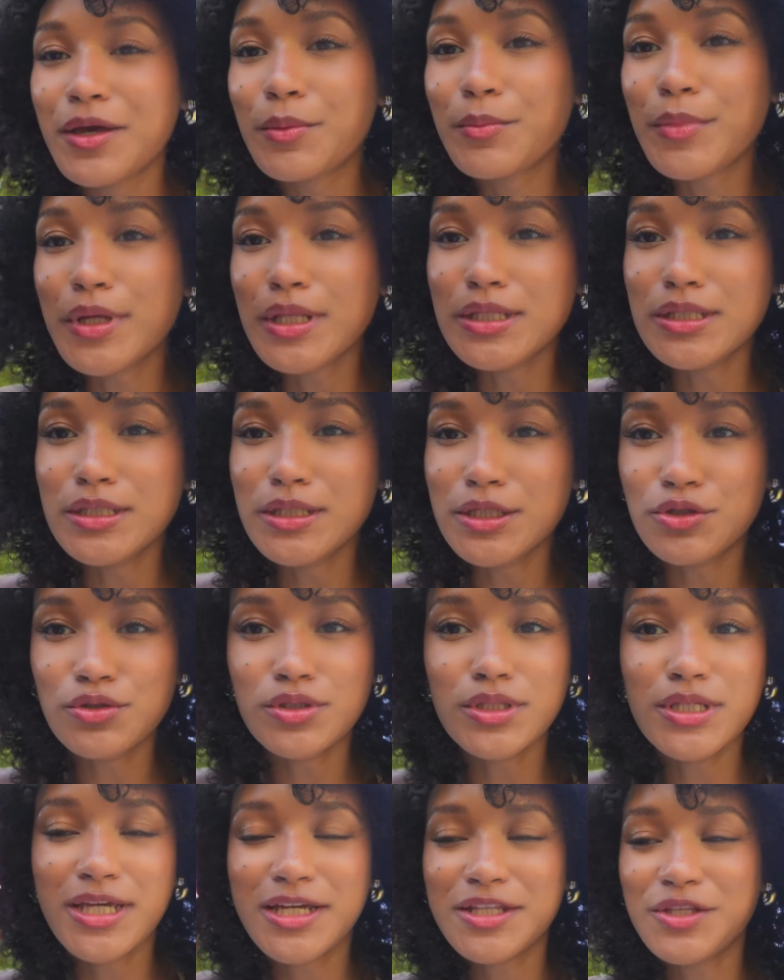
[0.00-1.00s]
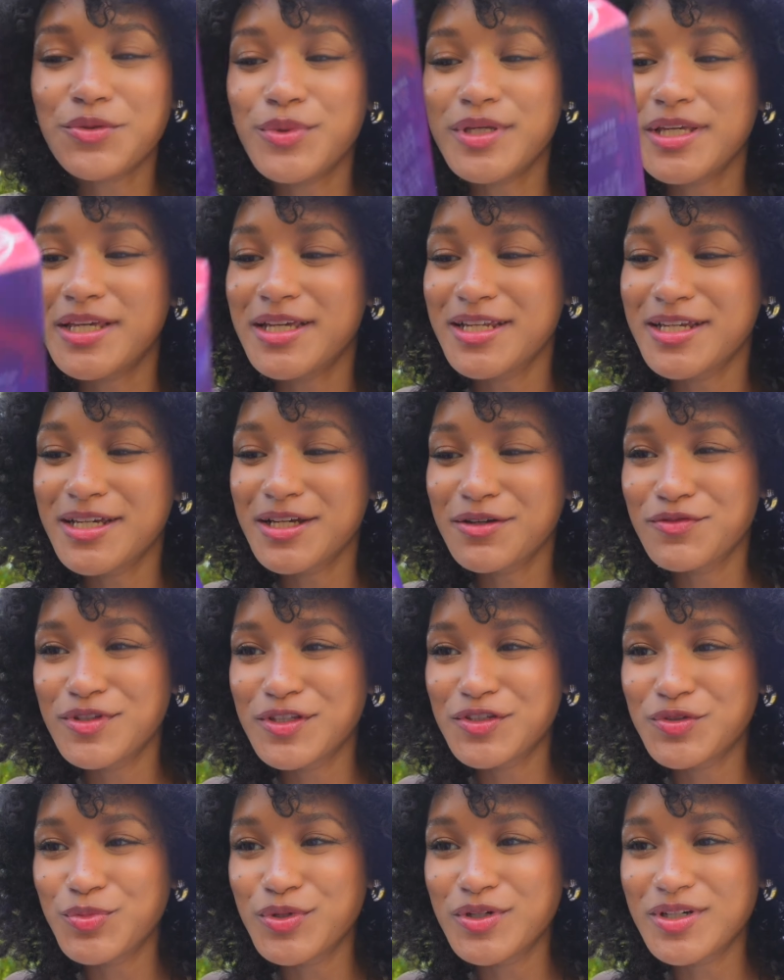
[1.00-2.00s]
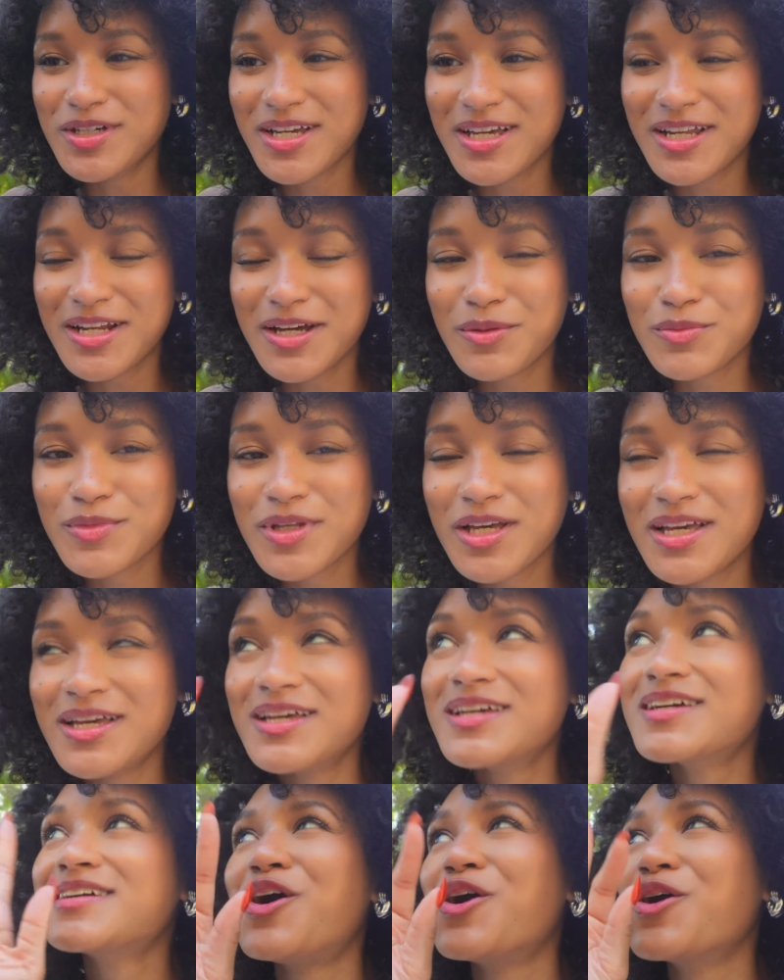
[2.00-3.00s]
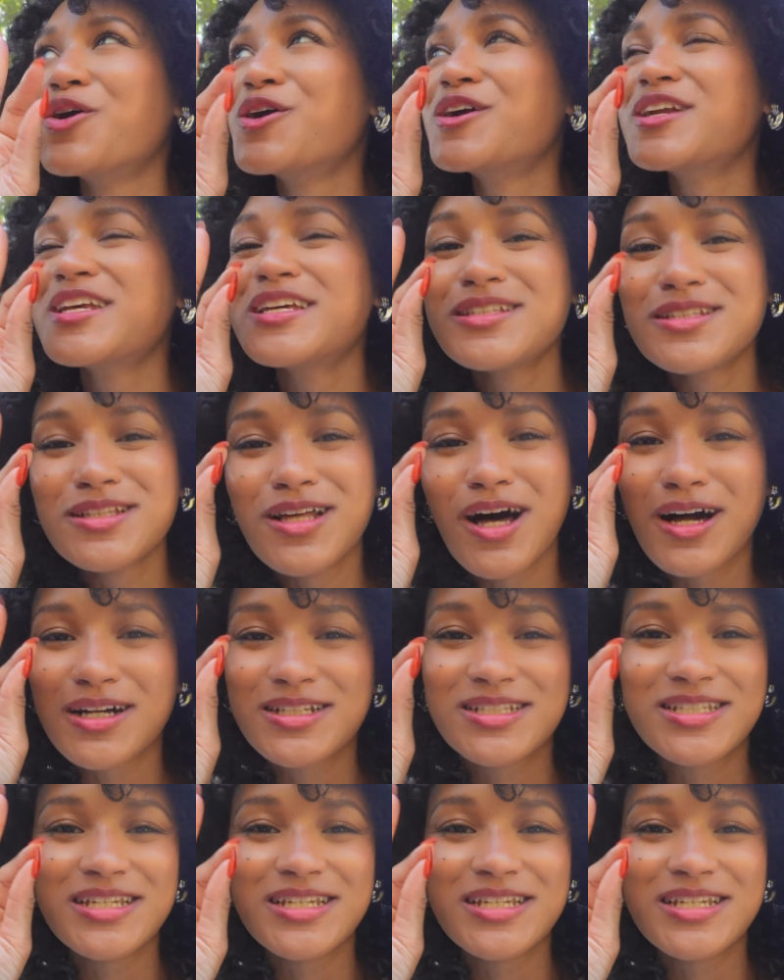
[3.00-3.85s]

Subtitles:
am literally at the beginning of this book and I'm like already locked